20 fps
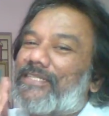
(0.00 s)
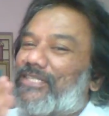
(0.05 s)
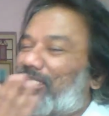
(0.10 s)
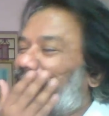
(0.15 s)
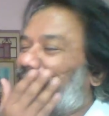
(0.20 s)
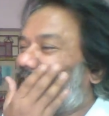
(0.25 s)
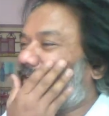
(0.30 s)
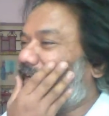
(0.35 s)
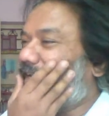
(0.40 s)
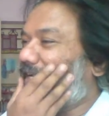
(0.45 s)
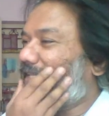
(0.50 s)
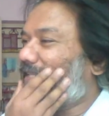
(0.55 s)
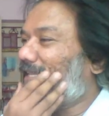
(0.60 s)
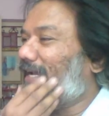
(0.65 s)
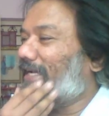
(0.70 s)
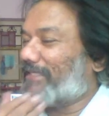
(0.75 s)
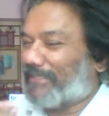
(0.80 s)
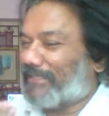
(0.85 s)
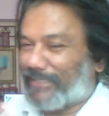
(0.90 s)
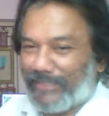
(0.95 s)
cheek like
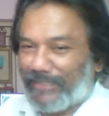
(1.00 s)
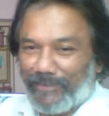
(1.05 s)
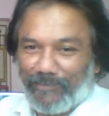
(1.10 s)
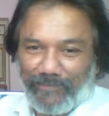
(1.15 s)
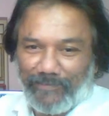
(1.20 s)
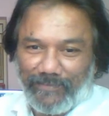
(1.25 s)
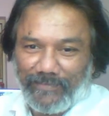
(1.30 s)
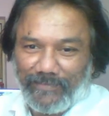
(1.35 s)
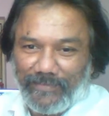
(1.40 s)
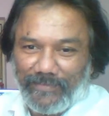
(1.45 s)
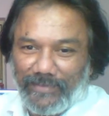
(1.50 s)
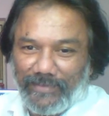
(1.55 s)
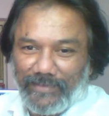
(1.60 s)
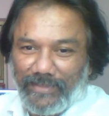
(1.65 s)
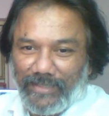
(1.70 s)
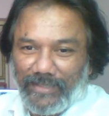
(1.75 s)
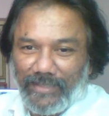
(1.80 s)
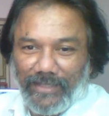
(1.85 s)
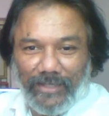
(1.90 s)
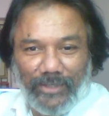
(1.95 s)
that.
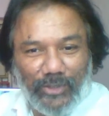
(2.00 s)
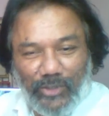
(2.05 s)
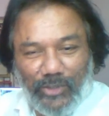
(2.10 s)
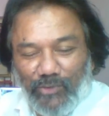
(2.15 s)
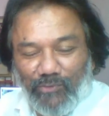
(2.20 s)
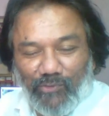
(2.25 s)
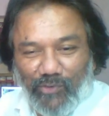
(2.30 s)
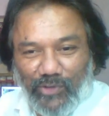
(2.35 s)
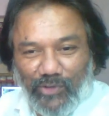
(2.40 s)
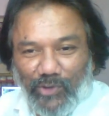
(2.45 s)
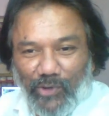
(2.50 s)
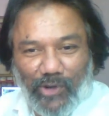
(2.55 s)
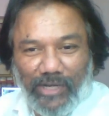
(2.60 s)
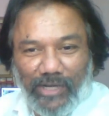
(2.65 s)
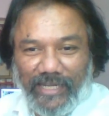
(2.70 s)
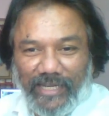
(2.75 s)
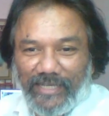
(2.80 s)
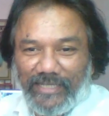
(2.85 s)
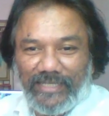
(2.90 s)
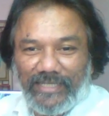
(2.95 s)
You will
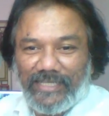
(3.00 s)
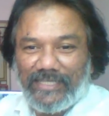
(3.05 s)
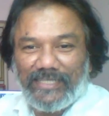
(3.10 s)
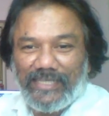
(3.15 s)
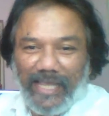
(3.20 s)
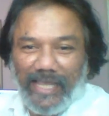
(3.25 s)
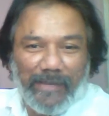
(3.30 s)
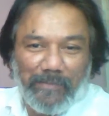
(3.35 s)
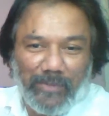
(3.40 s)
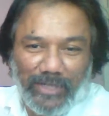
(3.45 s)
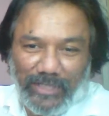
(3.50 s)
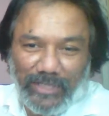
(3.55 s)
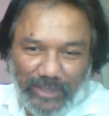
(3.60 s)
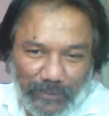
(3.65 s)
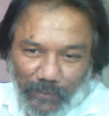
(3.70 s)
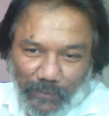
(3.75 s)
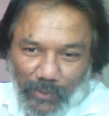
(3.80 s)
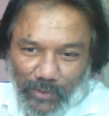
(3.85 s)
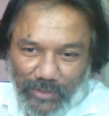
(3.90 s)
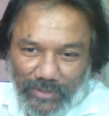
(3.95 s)
not get the same
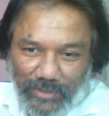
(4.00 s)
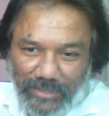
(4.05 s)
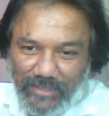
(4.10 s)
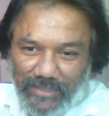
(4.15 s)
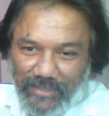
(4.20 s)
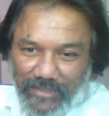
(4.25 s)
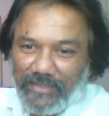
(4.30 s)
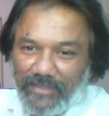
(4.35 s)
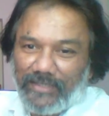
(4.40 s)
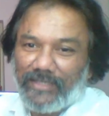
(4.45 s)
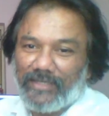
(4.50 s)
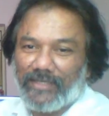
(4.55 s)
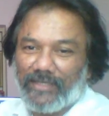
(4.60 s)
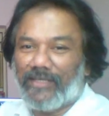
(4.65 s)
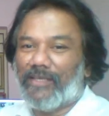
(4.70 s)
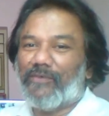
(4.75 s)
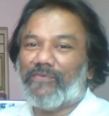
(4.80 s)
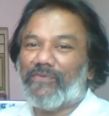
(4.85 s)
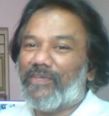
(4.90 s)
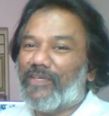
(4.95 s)
response.
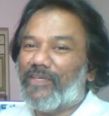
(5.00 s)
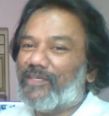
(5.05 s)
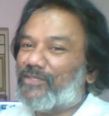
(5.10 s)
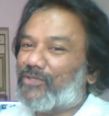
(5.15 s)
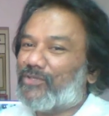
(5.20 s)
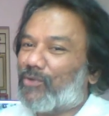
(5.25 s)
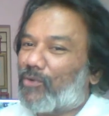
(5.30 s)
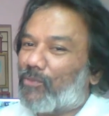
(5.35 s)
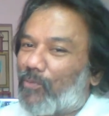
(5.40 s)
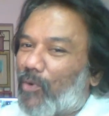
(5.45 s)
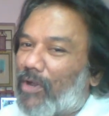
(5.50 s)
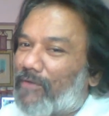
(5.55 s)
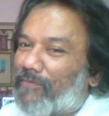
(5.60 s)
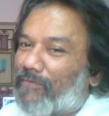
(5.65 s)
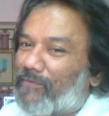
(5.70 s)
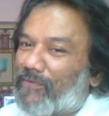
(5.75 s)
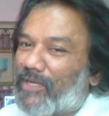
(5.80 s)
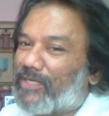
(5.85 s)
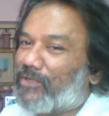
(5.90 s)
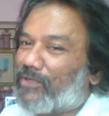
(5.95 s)
If he is your
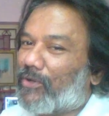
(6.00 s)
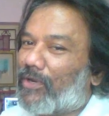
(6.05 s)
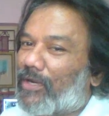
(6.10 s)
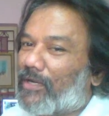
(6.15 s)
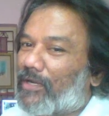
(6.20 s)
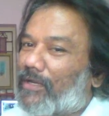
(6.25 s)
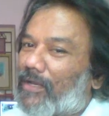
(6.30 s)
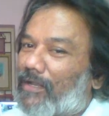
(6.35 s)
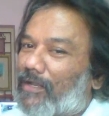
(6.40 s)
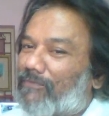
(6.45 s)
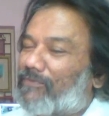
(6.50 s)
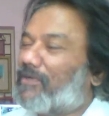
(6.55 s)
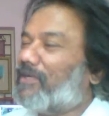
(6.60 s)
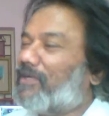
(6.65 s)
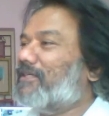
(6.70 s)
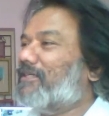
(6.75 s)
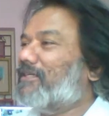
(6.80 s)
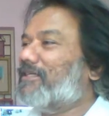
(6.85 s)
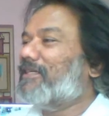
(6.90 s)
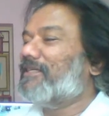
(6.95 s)
boyfriend or a
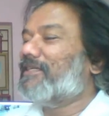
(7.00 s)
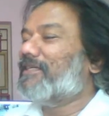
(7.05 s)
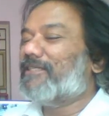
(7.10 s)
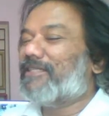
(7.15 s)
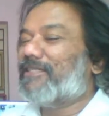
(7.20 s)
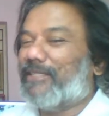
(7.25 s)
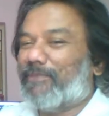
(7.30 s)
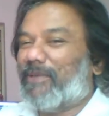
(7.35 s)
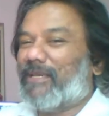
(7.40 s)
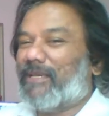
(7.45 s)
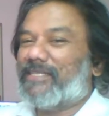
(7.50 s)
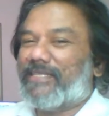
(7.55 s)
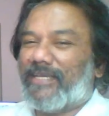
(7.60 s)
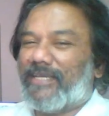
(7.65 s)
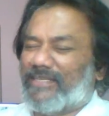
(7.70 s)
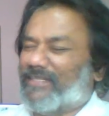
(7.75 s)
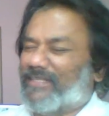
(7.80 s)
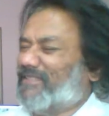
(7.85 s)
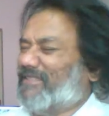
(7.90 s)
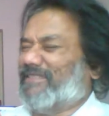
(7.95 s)
girlfriend, she may
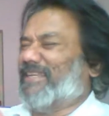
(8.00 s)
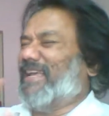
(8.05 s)
say that,